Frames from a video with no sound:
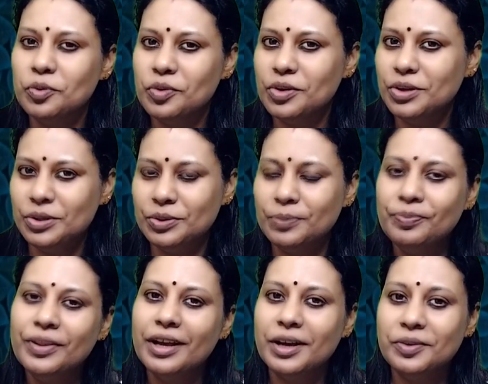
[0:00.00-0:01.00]
move on to
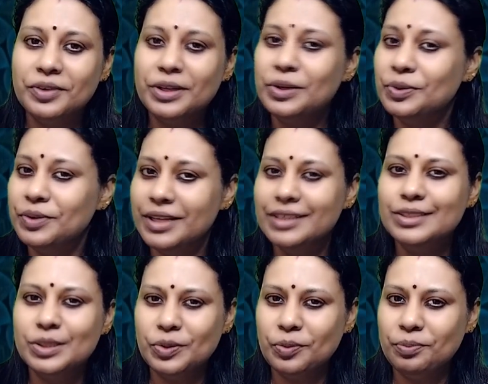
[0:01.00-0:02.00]
our
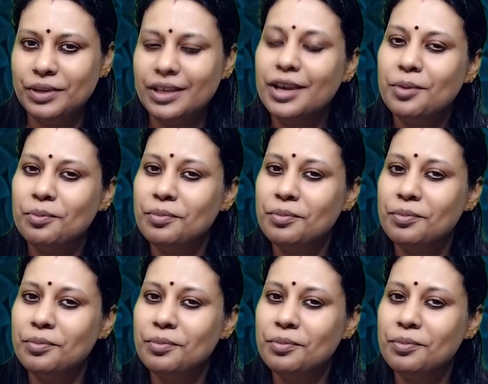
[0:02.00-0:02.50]
today's topic,